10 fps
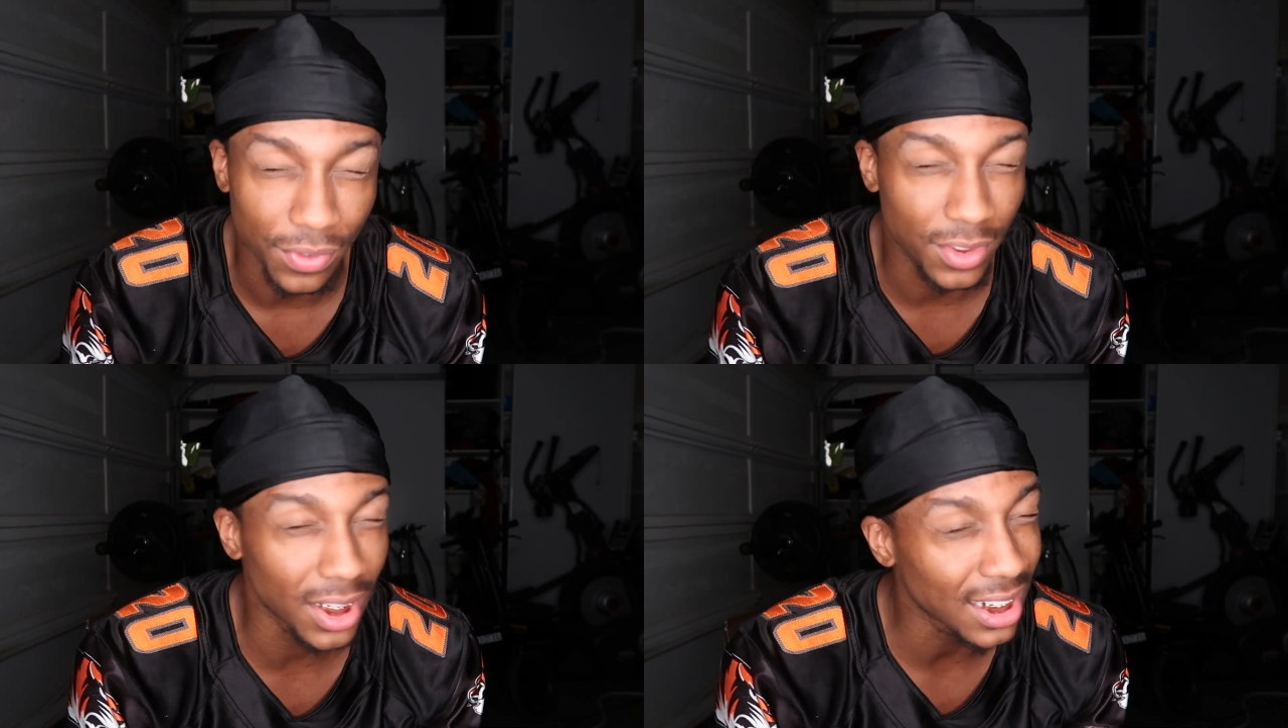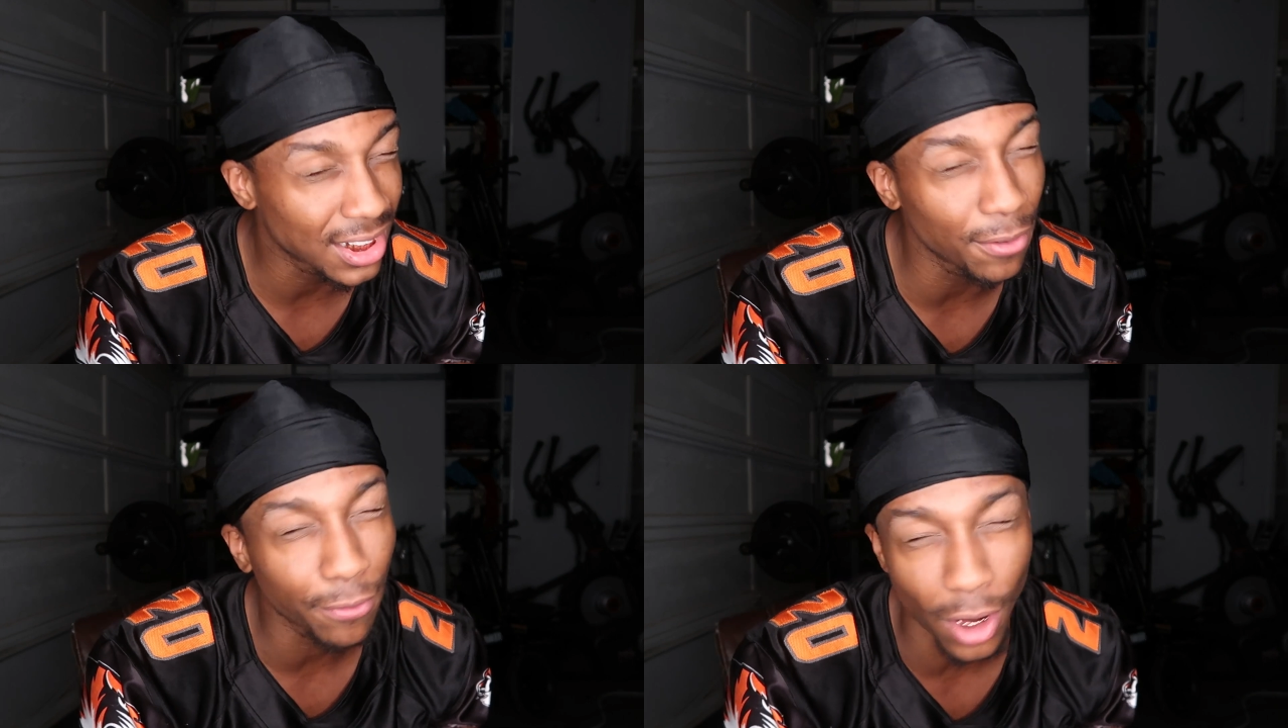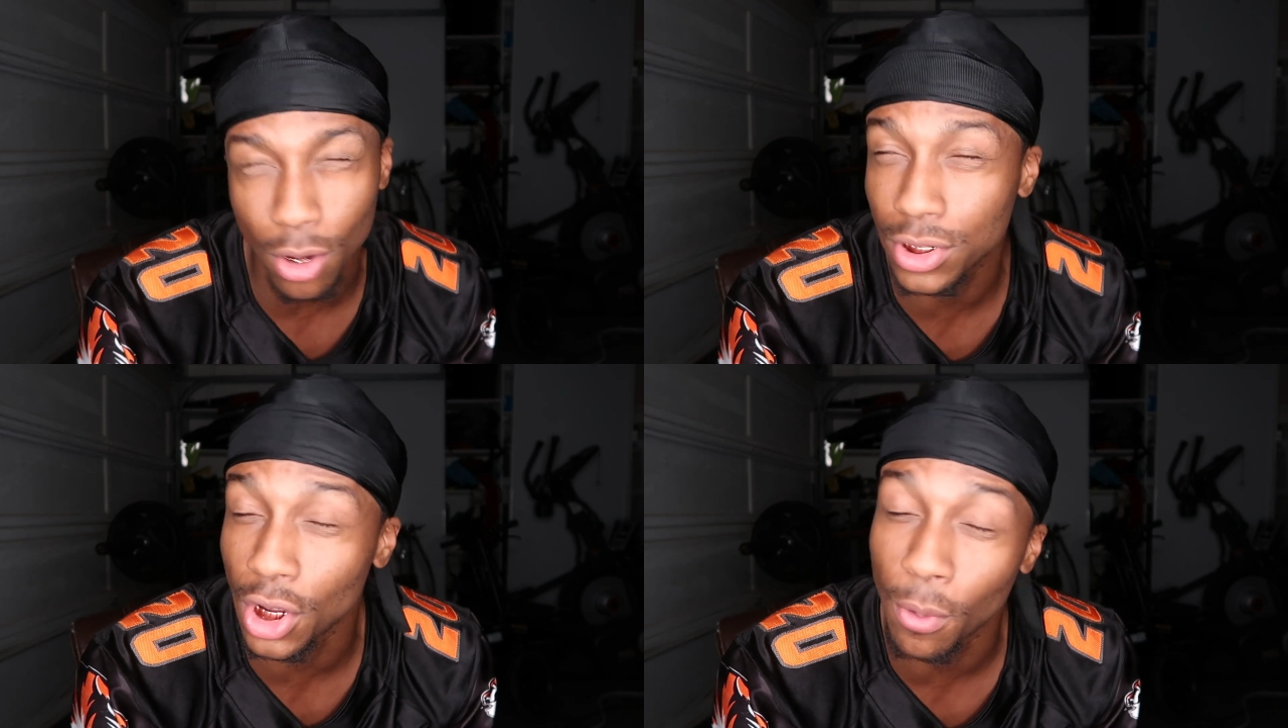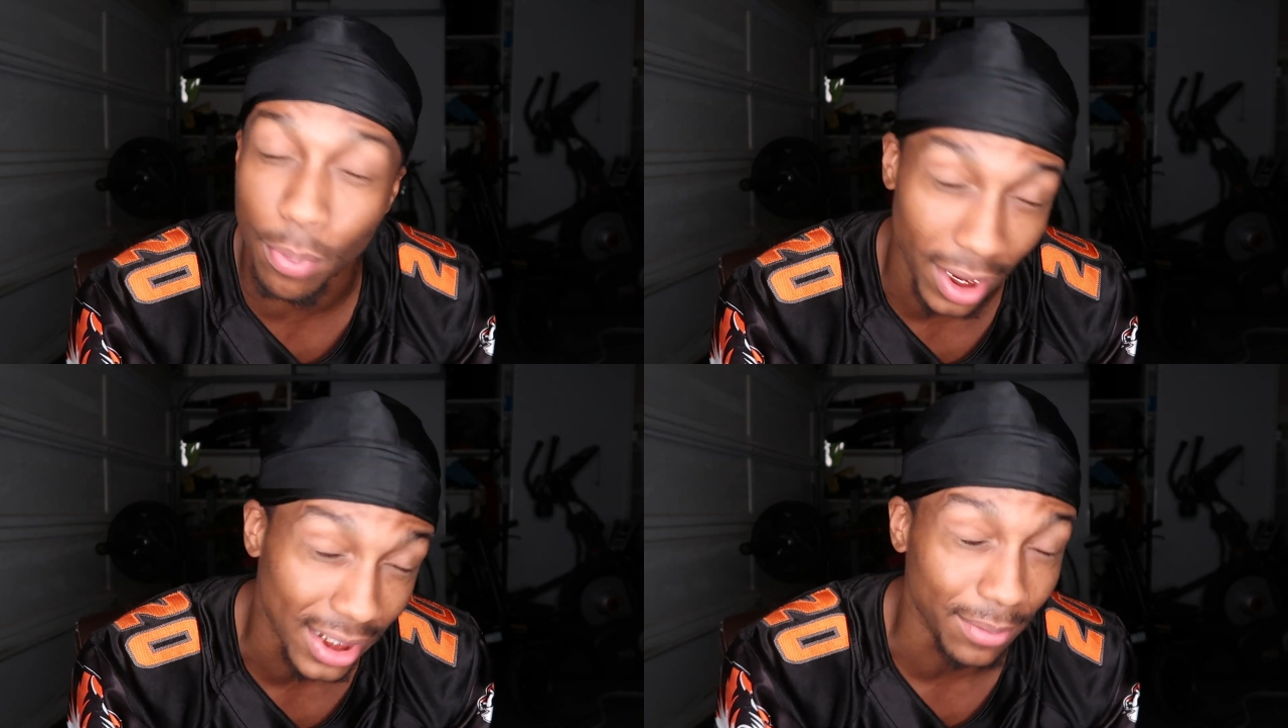Justin Flowe's little
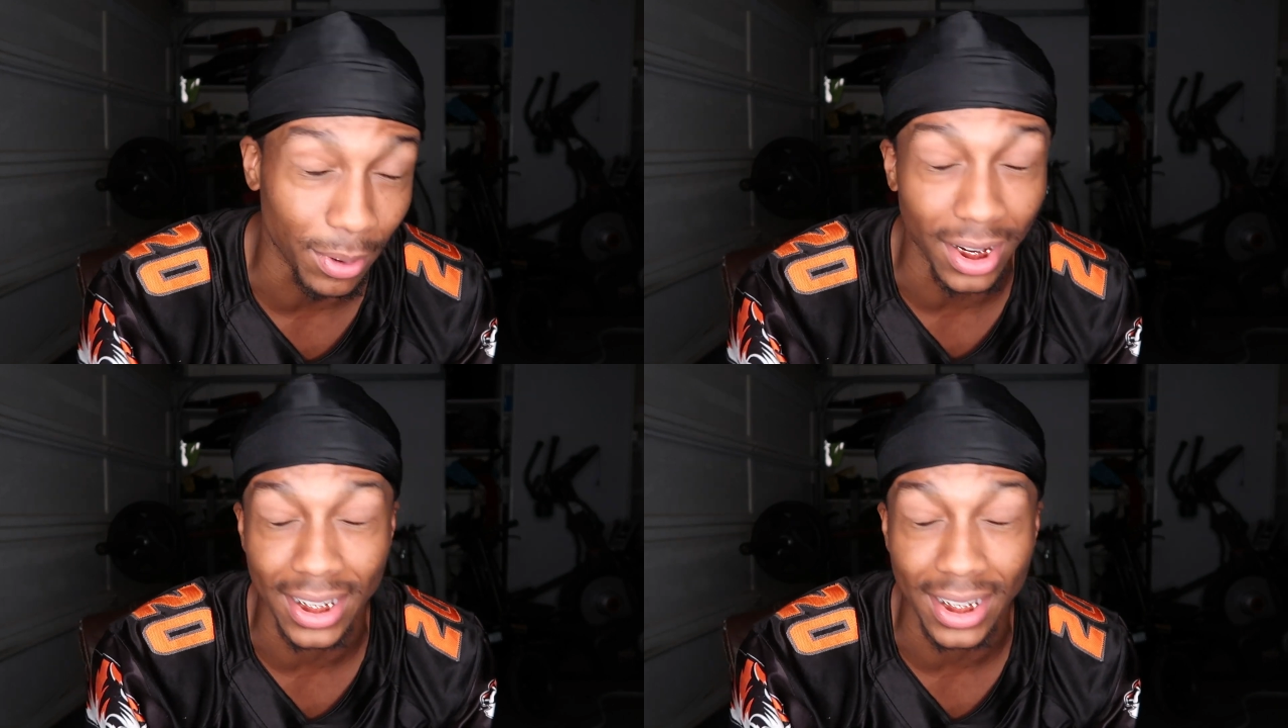brother, bro.